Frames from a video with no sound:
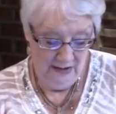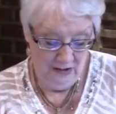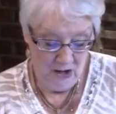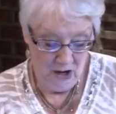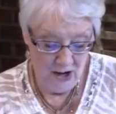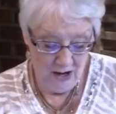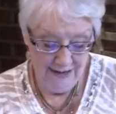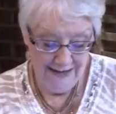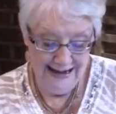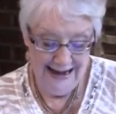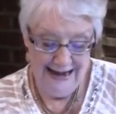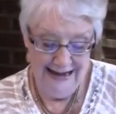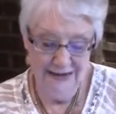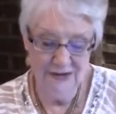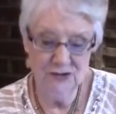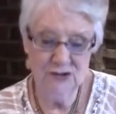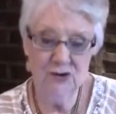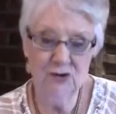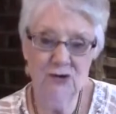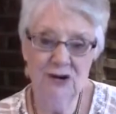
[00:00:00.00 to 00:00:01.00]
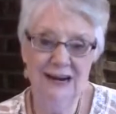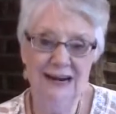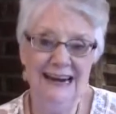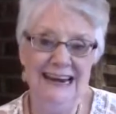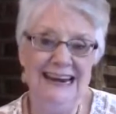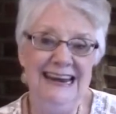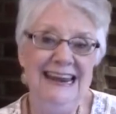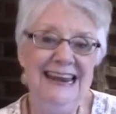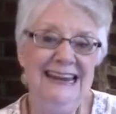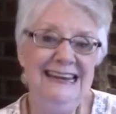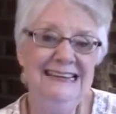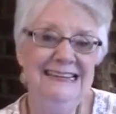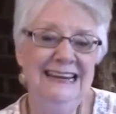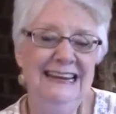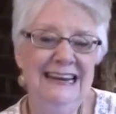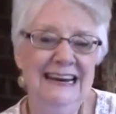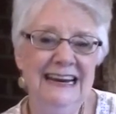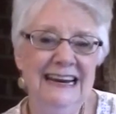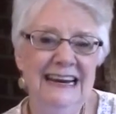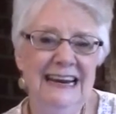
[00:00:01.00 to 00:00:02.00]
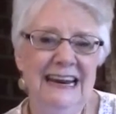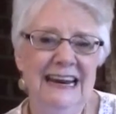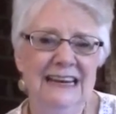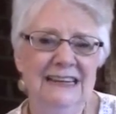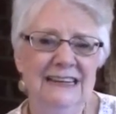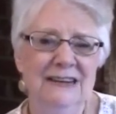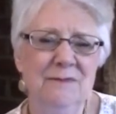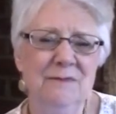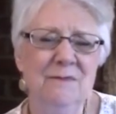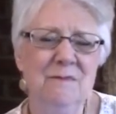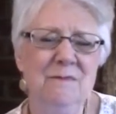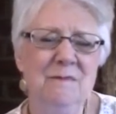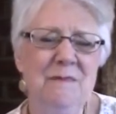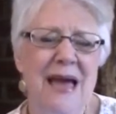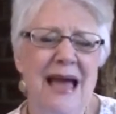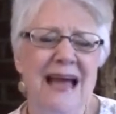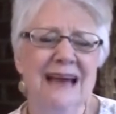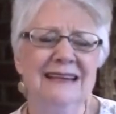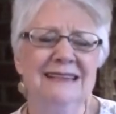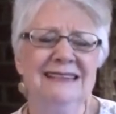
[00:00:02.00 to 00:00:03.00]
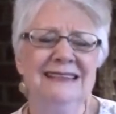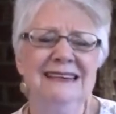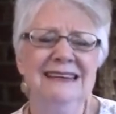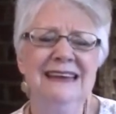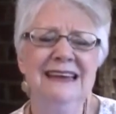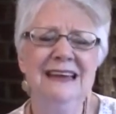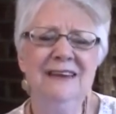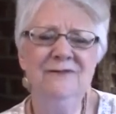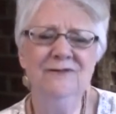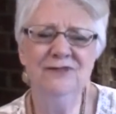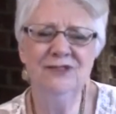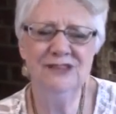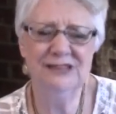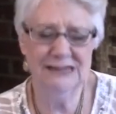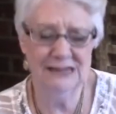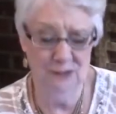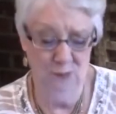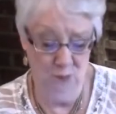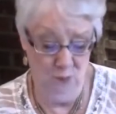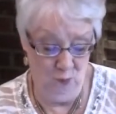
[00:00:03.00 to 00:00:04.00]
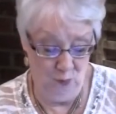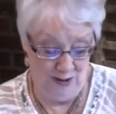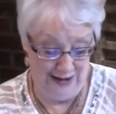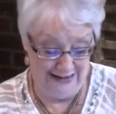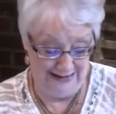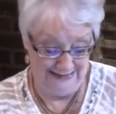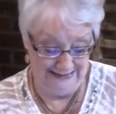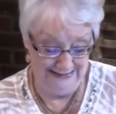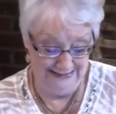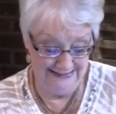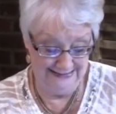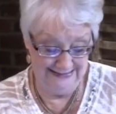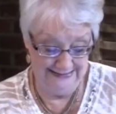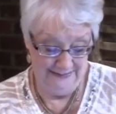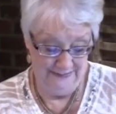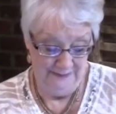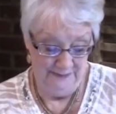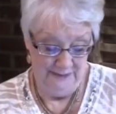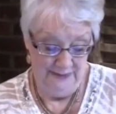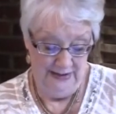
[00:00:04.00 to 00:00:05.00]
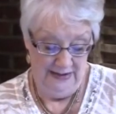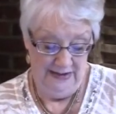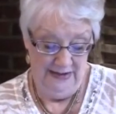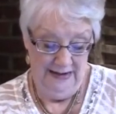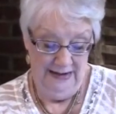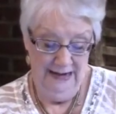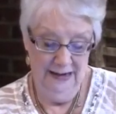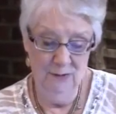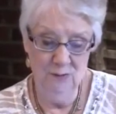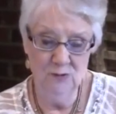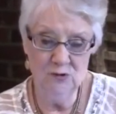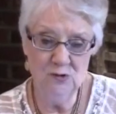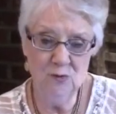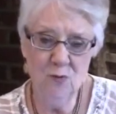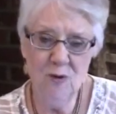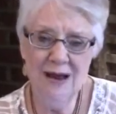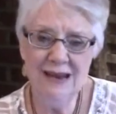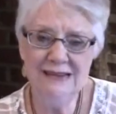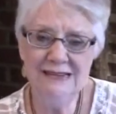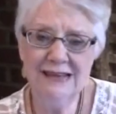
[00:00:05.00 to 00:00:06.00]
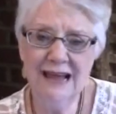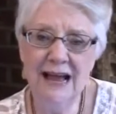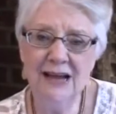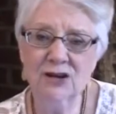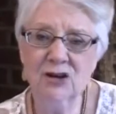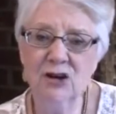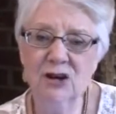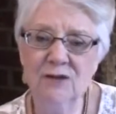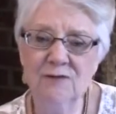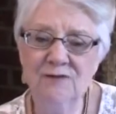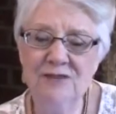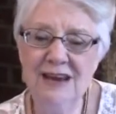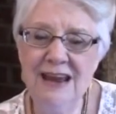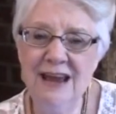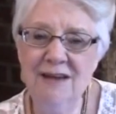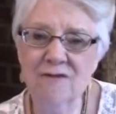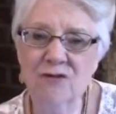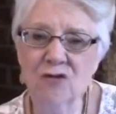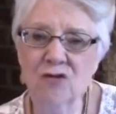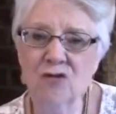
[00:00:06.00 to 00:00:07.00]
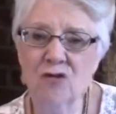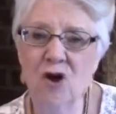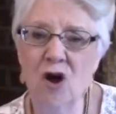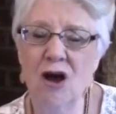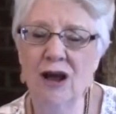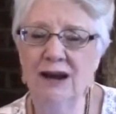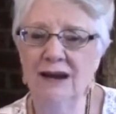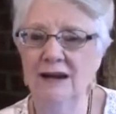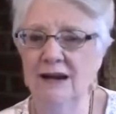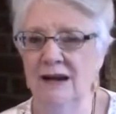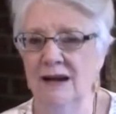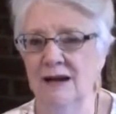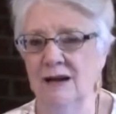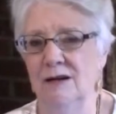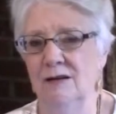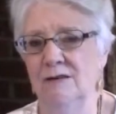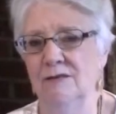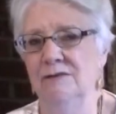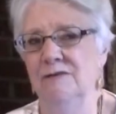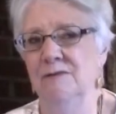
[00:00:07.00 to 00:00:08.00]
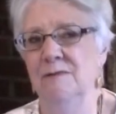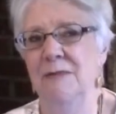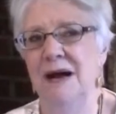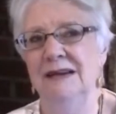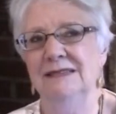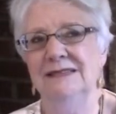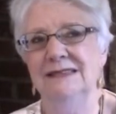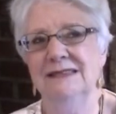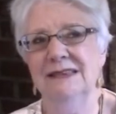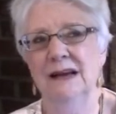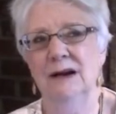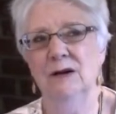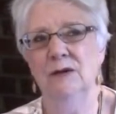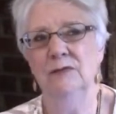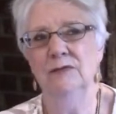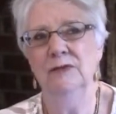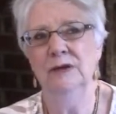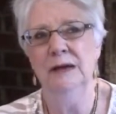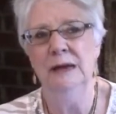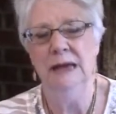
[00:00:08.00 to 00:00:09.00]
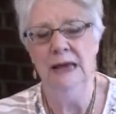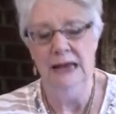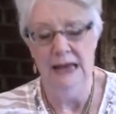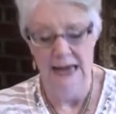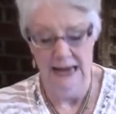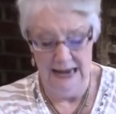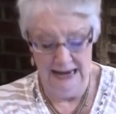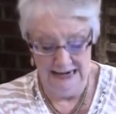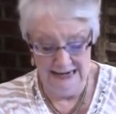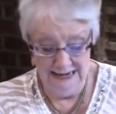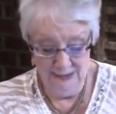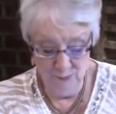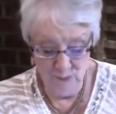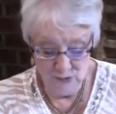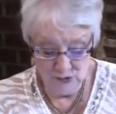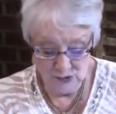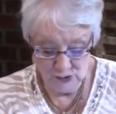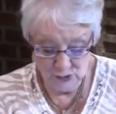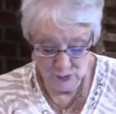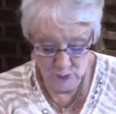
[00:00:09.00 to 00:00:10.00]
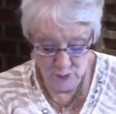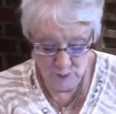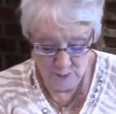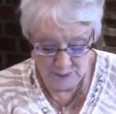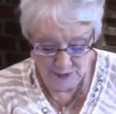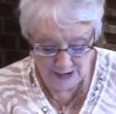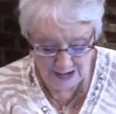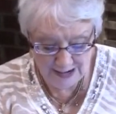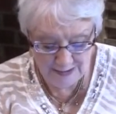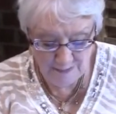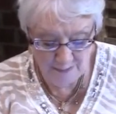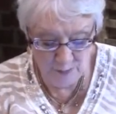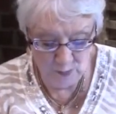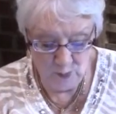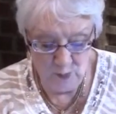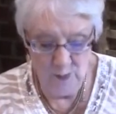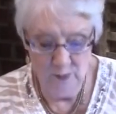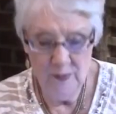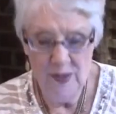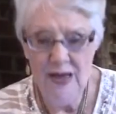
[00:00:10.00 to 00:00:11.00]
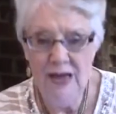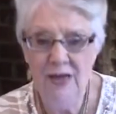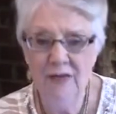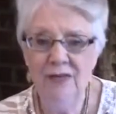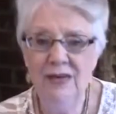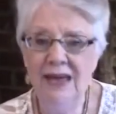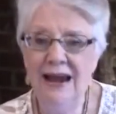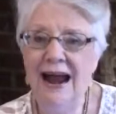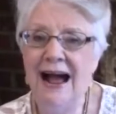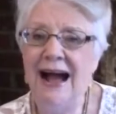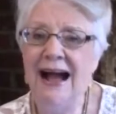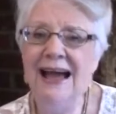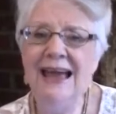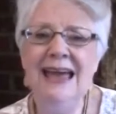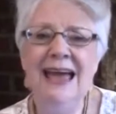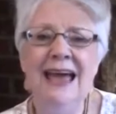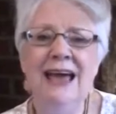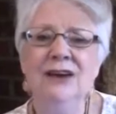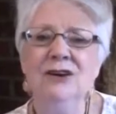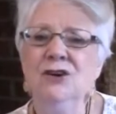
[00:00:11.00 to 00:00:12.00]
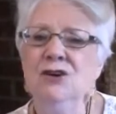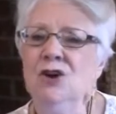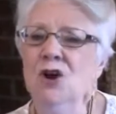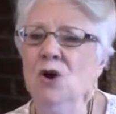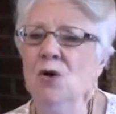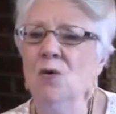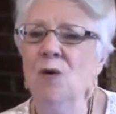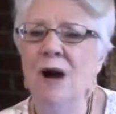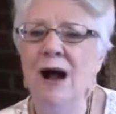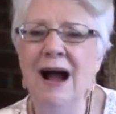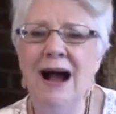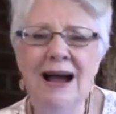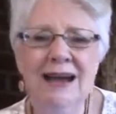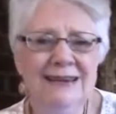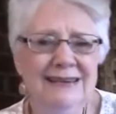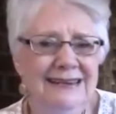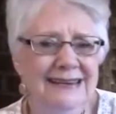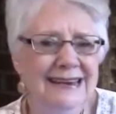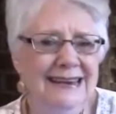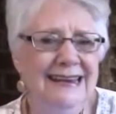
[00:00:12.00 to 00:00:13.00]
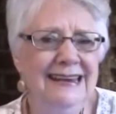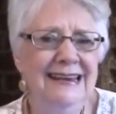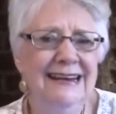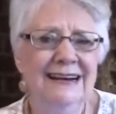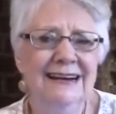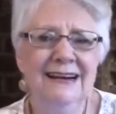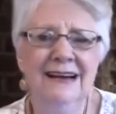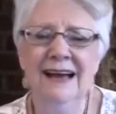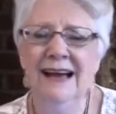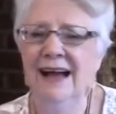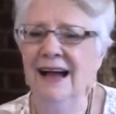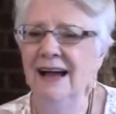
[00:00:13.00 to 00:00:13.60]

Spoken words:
God answered, and he did it in magnificent ways. It was ways I could have never thought of myself. And it was through people that I had no idea